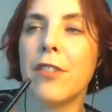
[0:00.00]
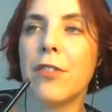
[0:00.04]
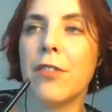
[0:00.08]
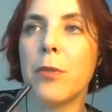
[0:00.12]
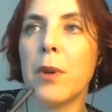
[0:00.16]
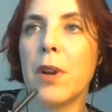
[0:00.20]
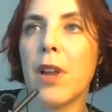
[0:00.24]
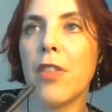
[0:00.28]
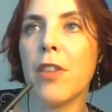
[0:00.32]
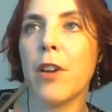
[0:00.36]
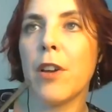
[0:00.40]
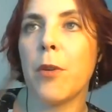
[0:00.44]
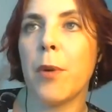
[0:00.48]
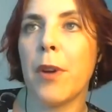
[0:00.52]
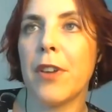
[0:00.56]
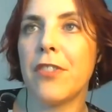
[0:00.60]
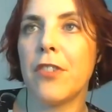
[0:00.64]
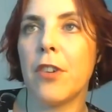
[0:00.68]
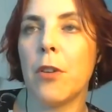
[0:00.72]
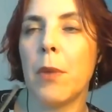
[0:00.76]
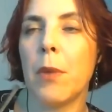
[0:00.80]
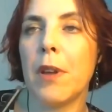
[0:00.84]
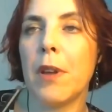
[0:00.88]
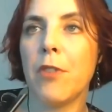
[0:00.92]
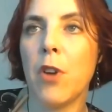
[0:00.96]
into another
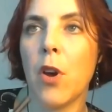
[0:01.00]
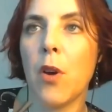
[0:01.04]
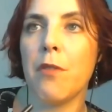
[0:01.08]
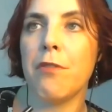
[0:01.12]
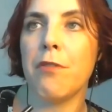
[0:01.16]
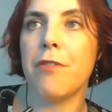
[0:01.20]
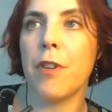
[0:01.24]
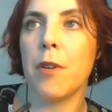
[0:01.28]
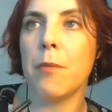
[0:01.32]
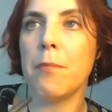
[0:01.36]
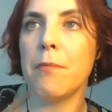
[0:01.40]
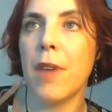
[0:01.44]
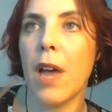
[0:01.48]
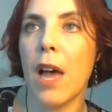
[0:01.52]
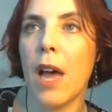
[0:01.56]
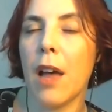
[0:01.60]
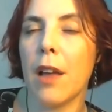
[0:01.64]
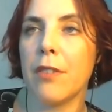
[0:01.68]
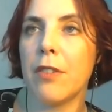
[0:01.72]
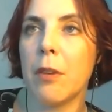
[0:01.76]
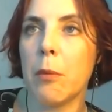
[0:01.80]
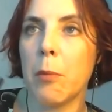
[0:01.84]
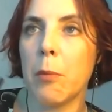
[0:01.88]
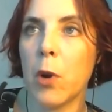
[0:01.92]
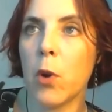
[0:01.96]
question we've got from
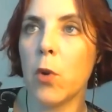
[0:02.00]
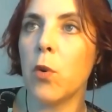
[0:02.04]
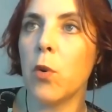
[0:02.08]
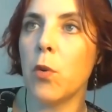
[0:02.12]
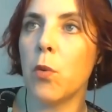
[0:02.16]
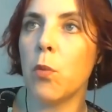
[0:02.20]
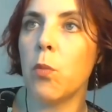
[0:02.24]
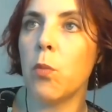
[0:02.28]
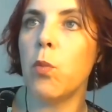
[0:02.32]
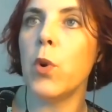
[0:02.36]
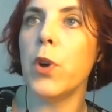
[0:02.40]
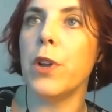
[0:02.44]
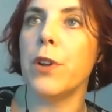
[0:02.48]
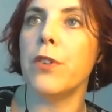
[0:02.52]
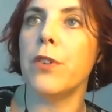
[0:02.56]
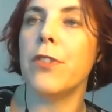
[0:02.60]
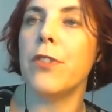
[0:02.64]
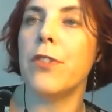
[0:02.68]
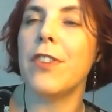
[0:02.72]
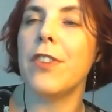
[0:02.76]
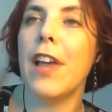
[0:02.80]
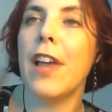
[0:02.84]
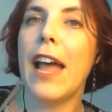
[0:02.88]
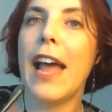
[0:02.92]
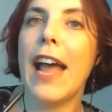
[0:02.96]
someone called
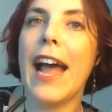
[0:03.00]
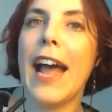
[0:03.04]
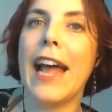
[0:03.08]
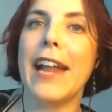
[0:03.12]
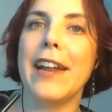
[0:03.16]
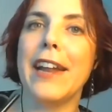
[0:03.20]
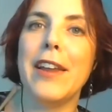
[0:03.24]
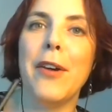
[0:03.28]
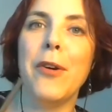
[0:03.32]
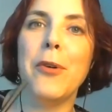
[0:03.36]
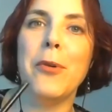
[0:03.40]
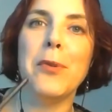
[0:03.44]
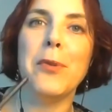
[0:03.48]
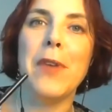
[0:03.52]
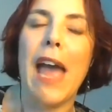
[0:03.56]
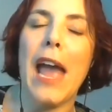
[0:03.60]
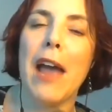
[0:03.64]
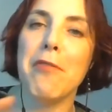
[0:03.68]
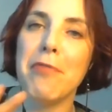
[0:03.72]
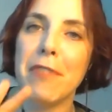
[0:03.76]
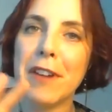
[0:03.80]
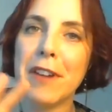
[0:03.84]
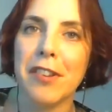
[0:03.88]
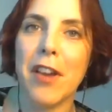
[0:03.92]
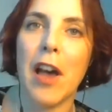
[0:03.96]
Woods. And
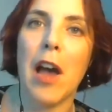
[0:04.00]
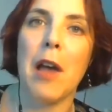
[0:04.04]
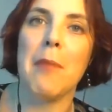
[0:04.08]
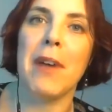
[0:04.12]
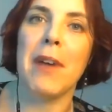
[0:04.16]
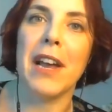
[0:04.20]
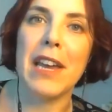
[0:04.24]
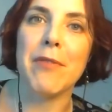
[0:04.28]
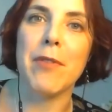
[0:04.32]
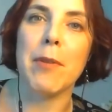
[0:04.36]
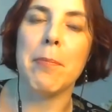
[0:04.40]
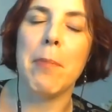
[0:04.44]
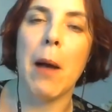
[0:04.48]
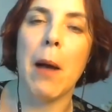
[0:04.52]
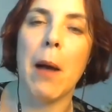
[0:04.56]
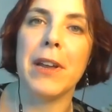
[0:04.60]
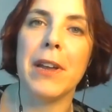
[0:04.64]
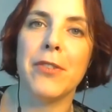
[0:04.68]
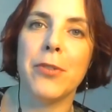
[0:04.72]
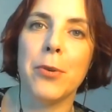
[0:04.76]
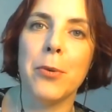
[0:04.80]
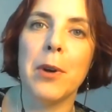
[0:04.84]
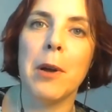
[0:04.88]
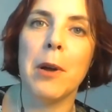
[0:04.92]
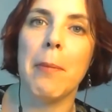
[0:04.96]
every time I give a
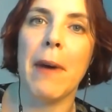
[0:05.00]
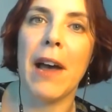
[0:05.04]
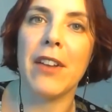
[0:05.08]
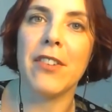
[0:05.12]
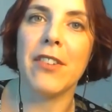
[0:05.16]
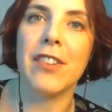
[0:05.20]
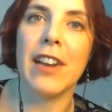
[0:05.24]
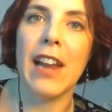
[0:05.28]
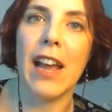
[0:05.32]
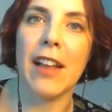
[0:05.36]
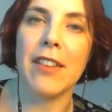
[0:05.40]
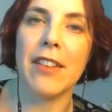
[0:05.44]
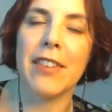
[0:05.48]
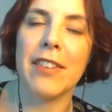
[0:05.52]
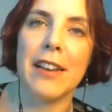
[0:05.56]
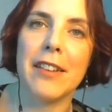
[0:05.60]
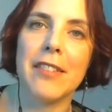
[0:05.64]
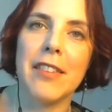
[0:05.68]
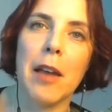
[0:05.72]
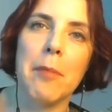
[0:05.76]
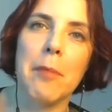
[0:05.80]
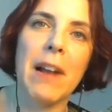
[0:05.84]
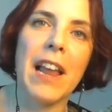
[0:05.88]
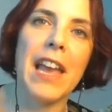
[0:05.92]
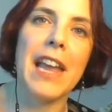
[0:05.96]
public talk about
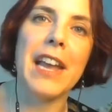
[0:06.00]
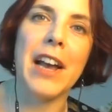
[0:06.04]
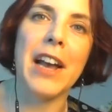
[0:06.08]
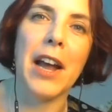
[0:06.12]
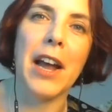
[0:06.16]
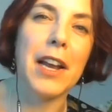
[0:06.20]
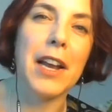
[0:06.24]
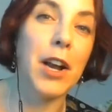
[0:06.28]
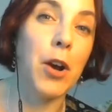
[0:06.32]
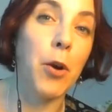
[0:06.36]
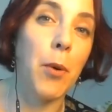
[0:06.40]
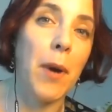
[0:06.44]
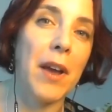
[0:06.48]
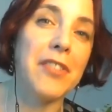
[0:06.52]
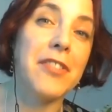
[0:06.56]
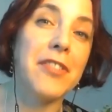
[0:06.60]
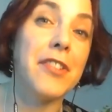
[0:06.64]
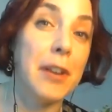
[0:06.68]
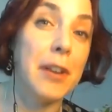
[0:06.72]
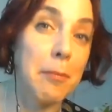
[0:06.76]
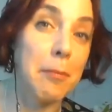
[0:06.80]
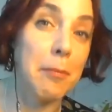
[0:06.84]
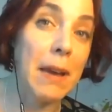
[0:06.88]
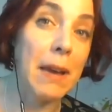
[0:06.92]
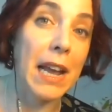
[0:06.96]
genetics, I play kind of
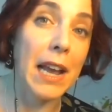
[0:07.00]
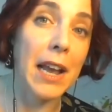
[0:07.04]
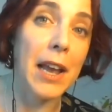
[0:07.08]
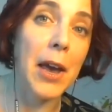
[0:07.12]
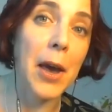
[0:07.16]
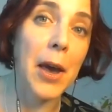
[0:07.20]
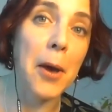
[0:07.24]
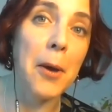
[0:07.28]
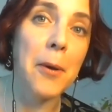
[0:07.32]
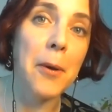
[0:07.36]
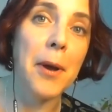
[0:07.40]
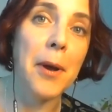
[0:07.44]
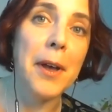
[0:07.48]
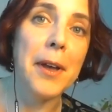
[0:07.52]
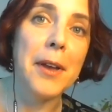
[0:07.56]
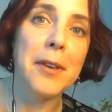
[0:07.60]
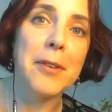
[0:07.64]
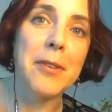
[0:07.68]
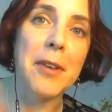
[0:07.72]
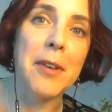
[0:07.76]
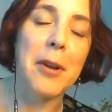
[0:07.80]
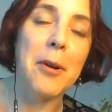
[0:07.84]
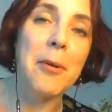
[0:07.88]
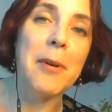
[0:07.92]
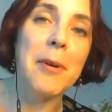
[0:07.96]
question bingo.
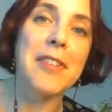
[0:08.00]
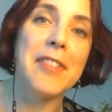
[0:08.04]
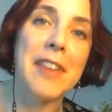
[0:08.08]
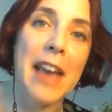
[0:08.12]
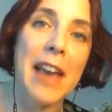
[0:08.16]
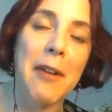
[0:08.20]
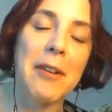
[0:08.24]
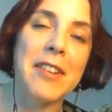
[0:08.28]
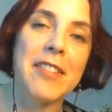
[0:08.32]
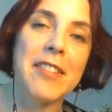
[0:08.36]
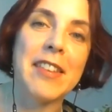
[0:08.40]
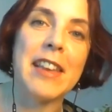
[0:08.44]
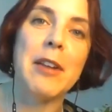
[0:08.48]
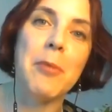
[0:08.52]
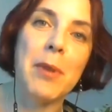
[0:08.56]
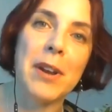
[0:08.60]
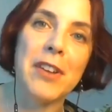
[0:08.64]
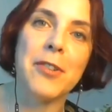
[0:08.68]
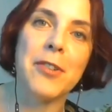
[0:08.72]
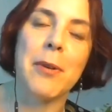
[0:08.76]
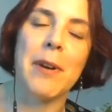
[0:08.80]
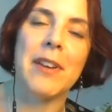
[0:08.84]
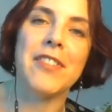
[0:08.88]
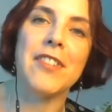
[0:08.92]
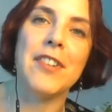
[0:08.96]
I can always guarantee
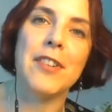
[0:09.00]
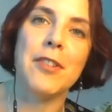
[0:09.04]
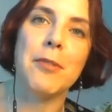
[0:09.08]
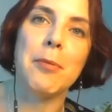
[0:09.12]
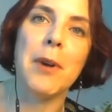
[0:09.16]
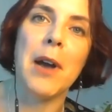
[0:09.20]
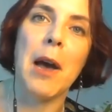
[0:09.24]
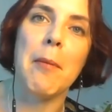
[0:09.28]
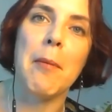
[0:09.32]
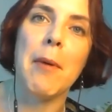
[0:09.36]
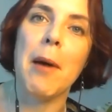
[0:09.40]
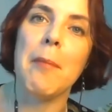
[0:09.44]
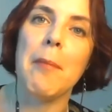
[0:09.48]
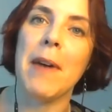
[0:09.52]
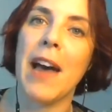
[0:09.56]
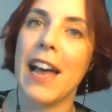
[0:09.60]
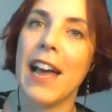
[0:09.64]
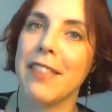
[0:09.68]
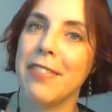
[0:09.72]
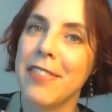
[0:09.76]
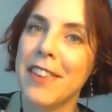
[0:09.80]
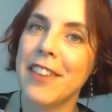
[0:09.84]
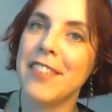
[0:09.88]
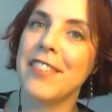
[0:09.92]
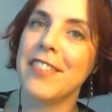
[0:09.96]
which questions will come up.
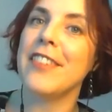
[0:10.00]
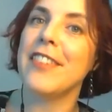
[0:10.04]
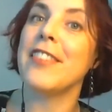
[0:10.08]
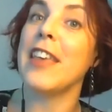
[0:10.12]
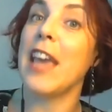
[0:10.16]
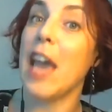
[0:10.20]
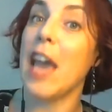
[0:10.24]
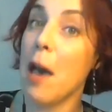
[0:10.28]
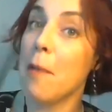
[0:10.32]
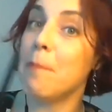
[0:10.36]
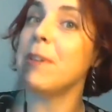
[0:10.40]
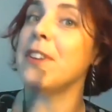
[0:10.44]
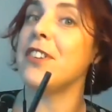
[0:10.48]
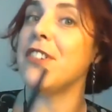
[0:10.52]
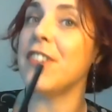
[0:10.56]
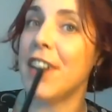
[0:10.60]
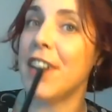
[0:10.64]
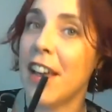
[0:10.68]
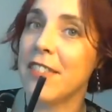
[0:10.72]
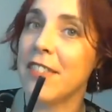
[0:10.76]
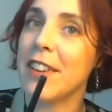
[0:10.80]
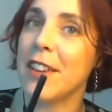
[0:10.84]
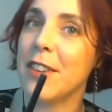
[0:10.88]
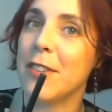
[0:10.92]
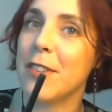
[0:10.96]
And this is the
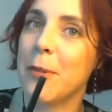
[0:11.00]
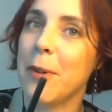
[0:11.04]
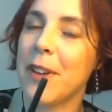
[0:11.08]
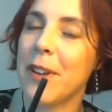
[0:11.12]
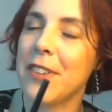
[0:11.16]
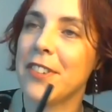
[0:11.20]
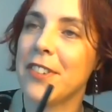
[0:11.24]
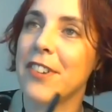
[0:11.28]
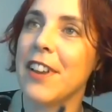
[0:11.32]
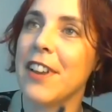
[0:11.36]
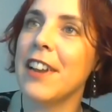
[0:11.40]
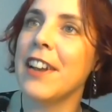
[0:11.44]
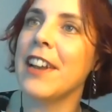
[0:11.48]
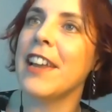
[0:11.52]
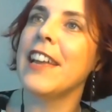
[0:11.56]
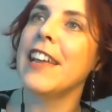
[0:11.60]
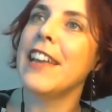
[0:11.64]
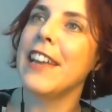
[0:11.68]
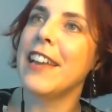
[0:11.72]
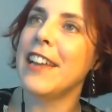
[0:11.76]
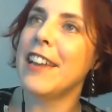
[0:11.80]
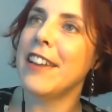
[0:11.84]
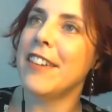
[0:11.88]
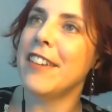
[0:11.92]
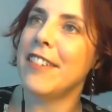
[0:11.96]
epigenetics question,
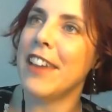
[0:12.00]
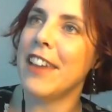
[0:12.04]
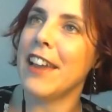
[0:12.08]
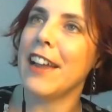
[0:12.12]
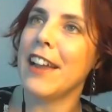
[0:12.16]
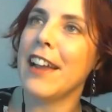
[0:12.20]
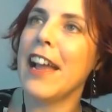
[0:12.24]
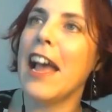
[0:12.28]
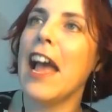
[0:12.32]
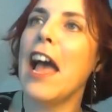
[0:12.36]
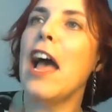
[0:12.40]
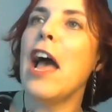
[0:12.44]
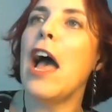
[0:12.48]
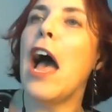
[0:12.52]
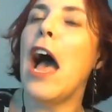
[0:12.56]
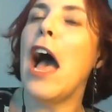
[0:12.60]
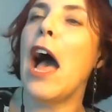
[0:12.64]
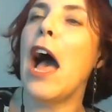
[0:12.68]
ding,